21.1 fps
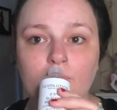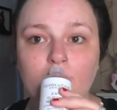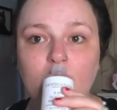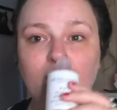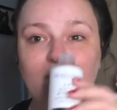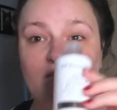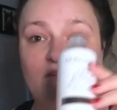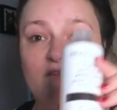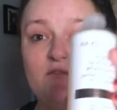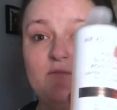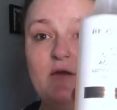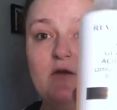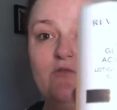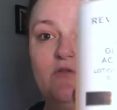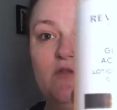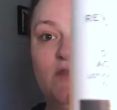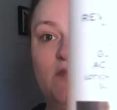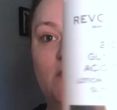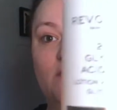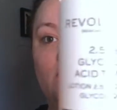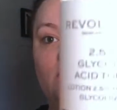It does smell
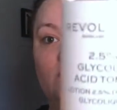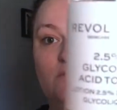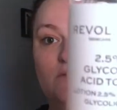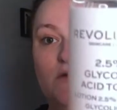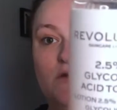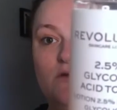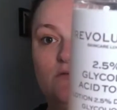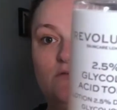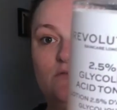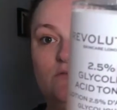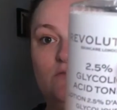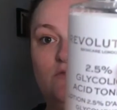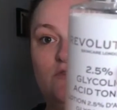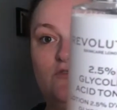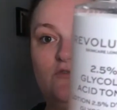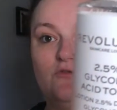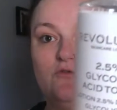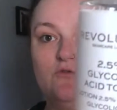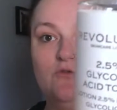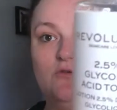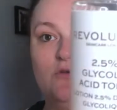really nice as well,
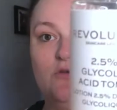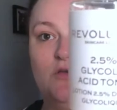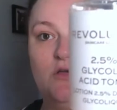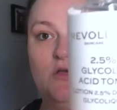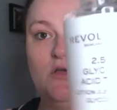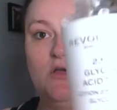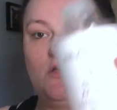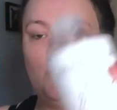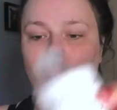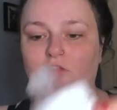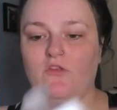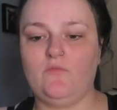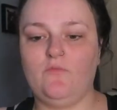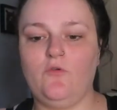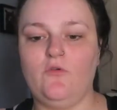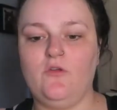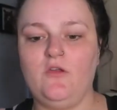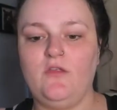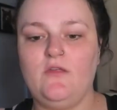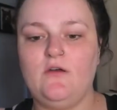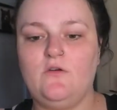so just
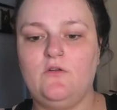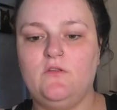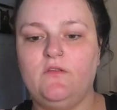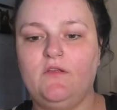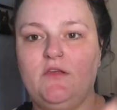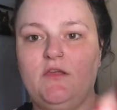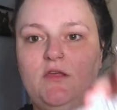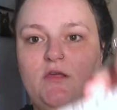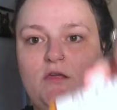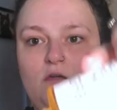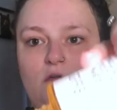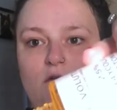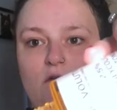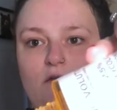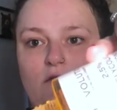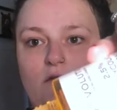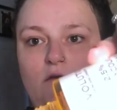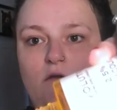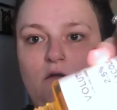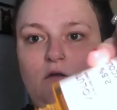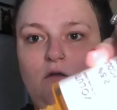pouring that onto
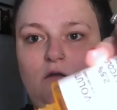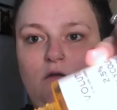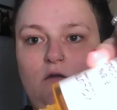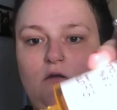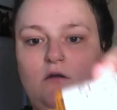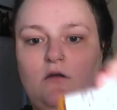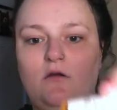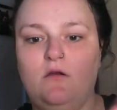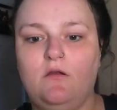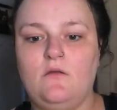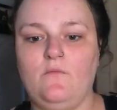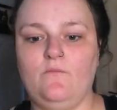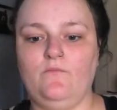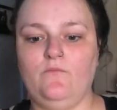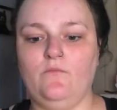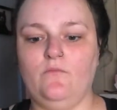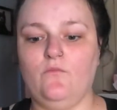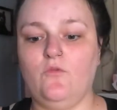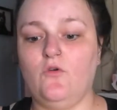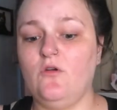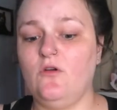here,
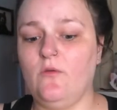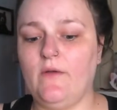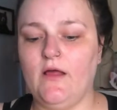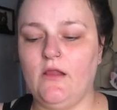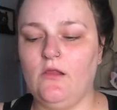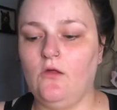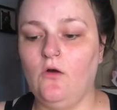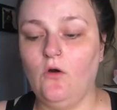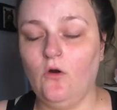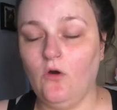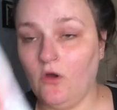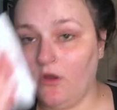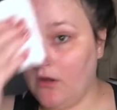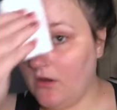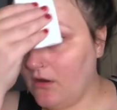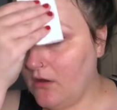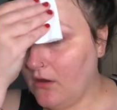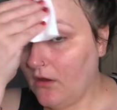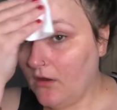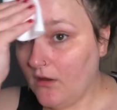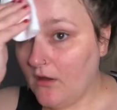pouring quite a lot
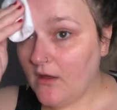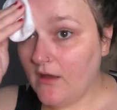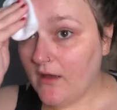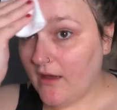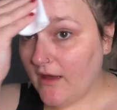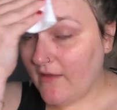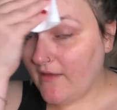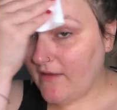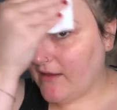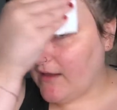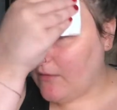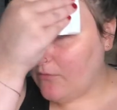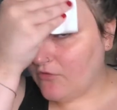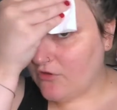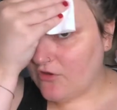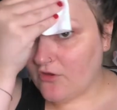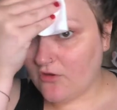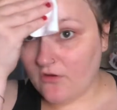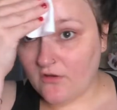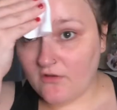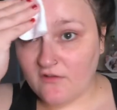on, and again we're
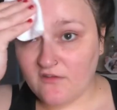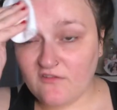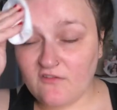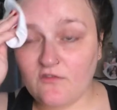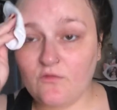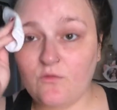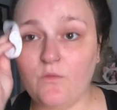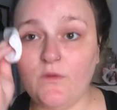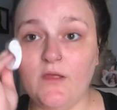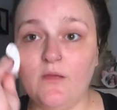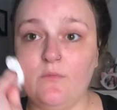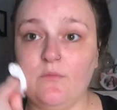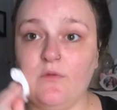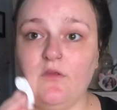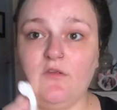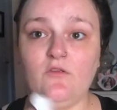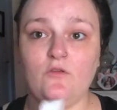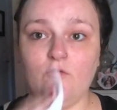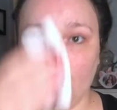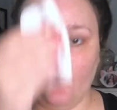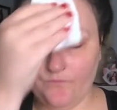just going to sweep,
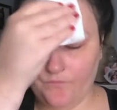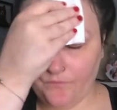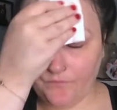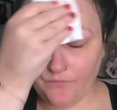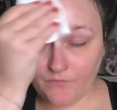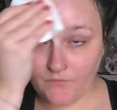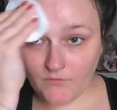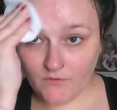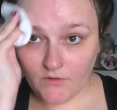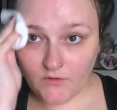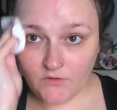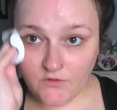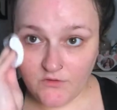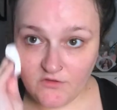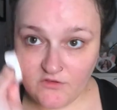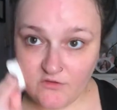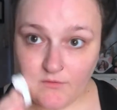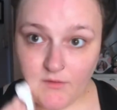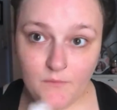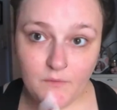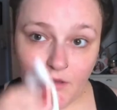so
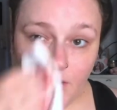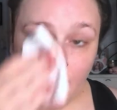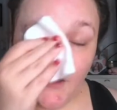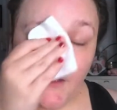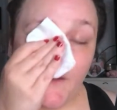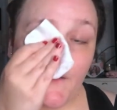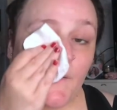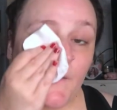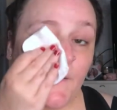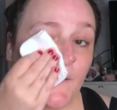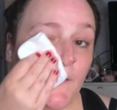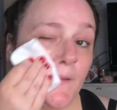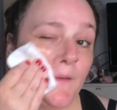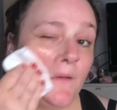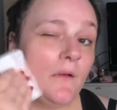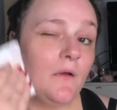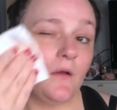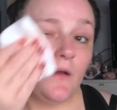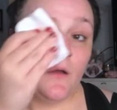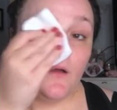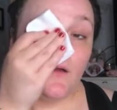just sweeping
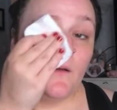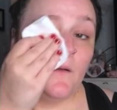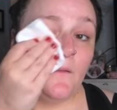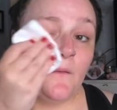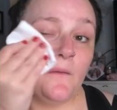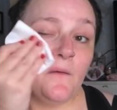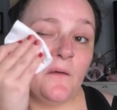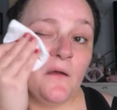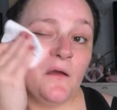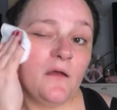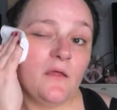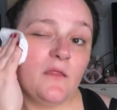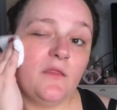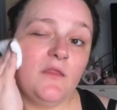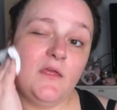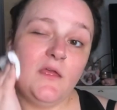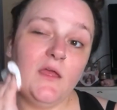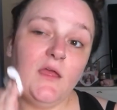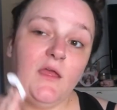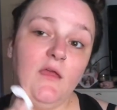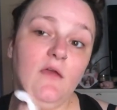
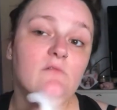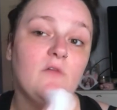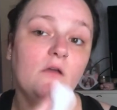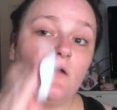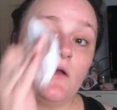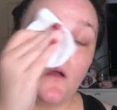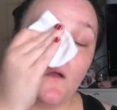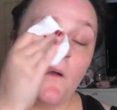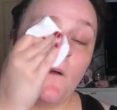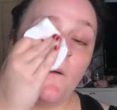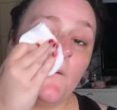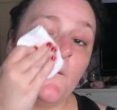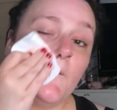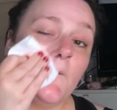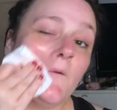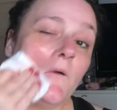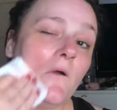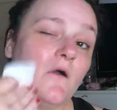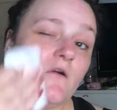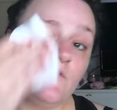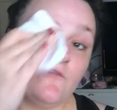the
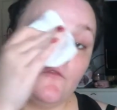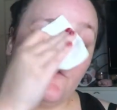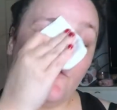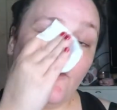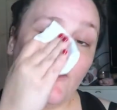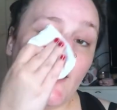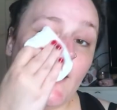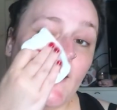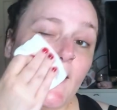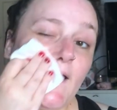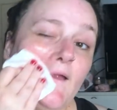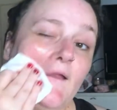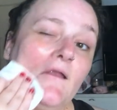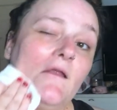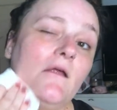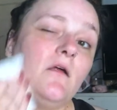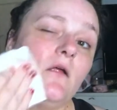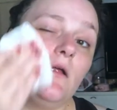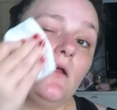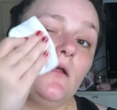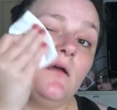forehead,
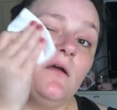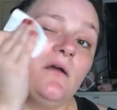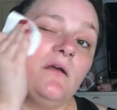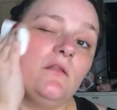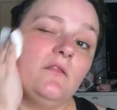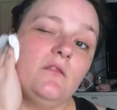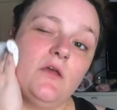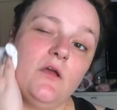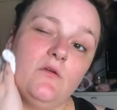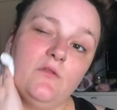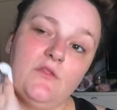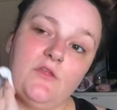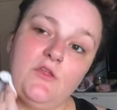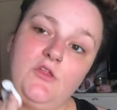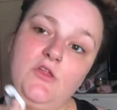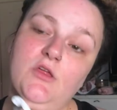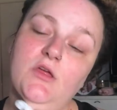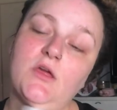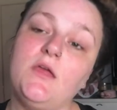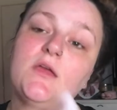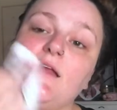down the
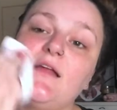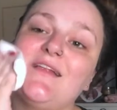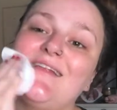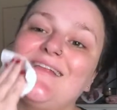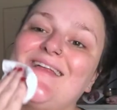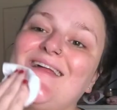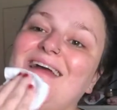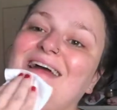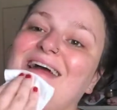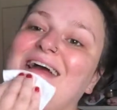cheeks,